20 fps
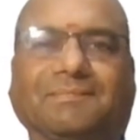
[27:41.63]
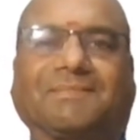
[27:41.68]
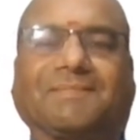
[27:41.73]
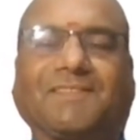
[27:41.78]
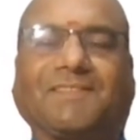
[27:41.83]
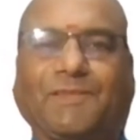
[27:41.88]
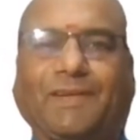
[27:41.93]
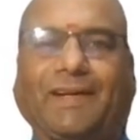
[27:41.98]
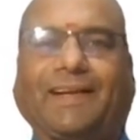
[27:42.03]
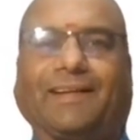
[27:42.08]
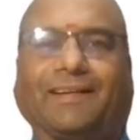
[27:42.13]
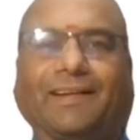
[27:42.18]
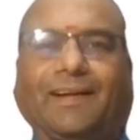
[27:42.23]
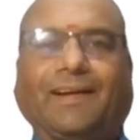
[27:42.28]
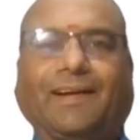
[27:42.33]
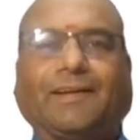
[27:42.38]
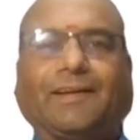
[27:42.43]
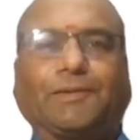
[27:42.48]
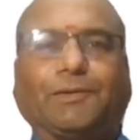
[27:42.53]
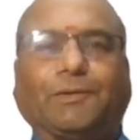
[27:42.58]
Great.
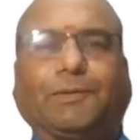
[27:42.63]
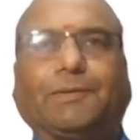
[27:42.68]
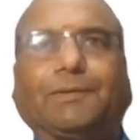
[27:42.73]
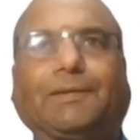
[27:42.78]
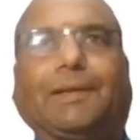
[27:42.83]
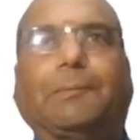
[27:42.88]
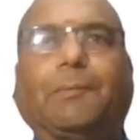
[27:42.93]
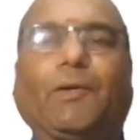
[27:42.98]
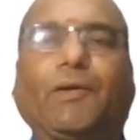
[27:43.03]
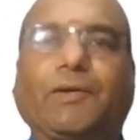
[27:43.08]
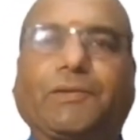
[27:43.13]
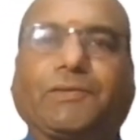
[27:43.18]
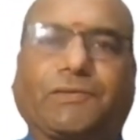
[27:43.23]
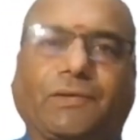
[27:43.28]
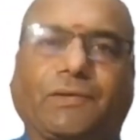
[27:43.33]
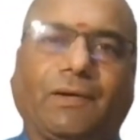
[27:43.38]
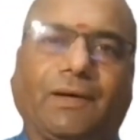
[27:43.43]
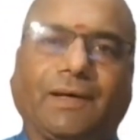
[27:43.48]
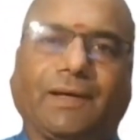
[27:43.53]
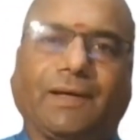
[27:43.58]
So the more
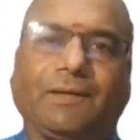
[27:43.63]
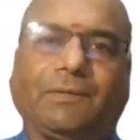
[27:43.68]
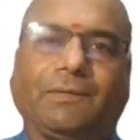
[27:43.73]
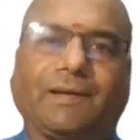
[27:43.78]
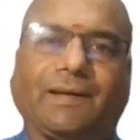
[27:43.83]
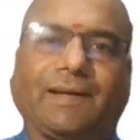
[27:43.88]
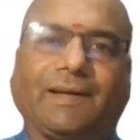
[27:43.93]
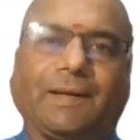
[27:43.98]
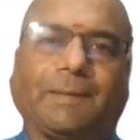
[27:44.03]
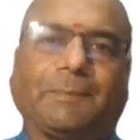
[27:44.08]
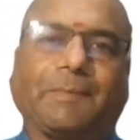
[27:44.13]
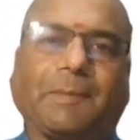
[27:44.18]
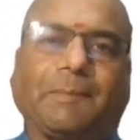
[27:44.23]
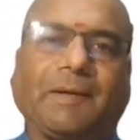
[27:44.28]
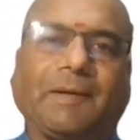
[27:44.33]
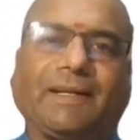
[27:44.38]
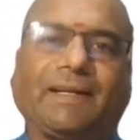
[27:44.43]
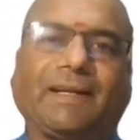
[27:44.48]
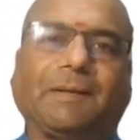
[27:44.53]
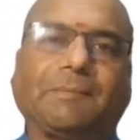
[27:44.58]
strong your
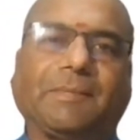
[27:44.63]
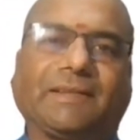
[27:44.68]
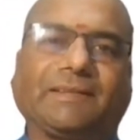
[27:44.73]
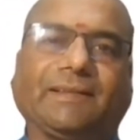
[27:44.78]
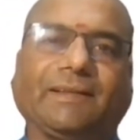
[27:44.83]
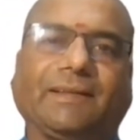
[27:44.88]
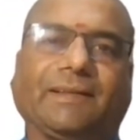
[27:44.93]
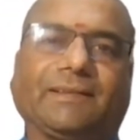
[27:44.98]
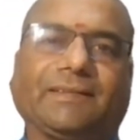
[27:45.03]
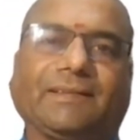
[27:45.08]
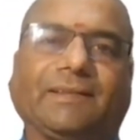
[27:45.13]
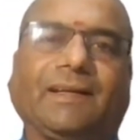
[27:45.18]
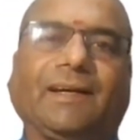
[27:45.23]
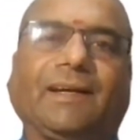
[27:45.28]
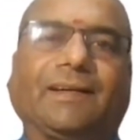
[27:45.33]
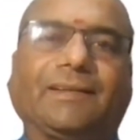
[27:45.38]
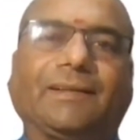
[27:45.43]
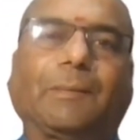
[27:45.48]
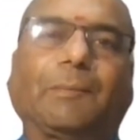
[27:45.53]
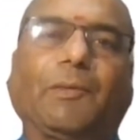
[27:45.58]
adaptability muscle is,
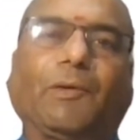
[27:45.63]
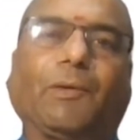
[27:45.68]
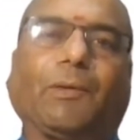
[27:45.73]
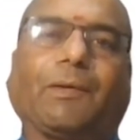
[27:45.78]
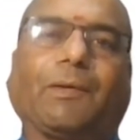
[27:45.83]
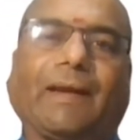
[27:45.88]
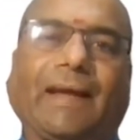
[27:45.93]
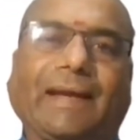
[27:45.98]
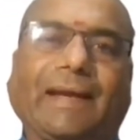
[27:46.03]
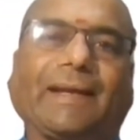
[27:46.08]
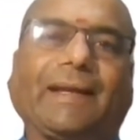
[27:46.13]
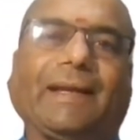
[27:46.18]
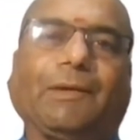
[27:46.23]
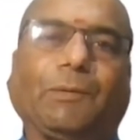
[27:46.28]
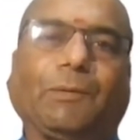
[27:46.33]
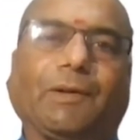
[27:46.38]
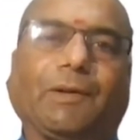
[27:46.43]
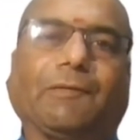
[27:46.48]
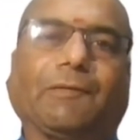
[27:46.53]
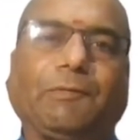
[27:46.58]
the more
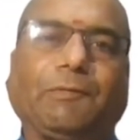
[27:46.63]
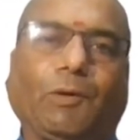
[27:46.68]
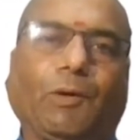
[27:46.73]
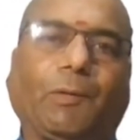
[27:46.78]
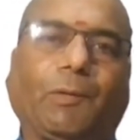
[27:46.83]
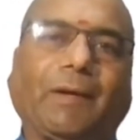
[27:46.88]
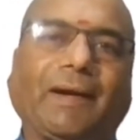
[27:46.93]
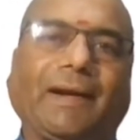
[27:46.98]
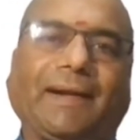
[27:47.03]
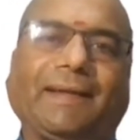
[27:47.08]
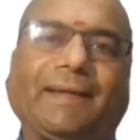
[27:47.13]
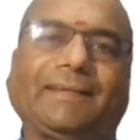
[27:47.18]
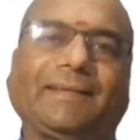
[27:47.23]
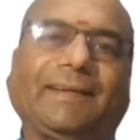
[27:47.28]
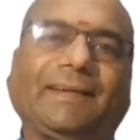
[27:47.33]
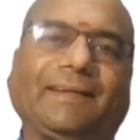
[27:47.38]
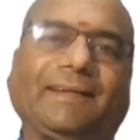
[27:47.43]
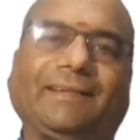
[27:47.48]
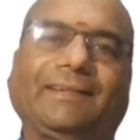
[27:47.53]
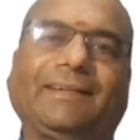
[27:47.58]
likelihood of you avoiding
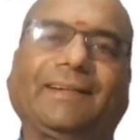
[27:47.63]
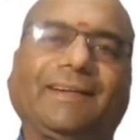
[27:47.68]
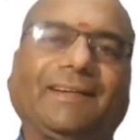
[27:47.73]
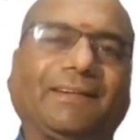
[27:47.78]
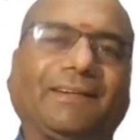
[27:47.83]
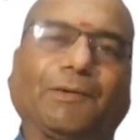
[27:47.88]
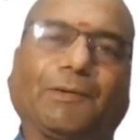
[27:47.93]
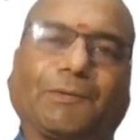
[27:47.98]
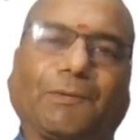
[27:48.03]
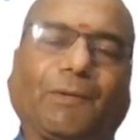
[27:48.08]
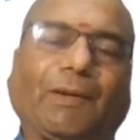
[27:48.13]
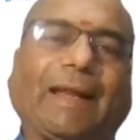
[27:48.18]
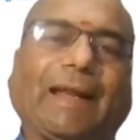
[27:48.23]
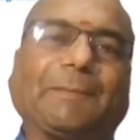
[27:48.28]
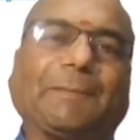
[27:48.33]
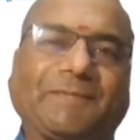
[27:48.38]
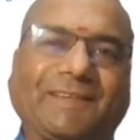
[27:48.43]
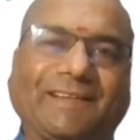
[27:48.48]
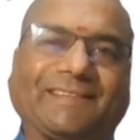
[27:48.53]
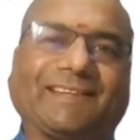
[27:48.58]
the
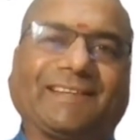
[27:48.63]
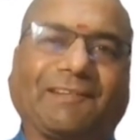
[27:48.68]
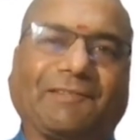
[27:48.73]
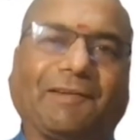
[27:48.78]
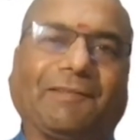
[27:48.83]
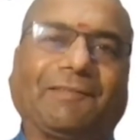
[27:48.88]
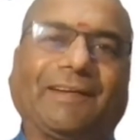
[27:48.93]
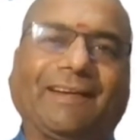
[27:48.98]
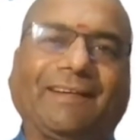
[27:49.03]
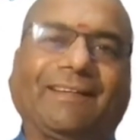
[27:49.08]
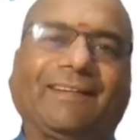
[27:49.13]
collapse and survival, and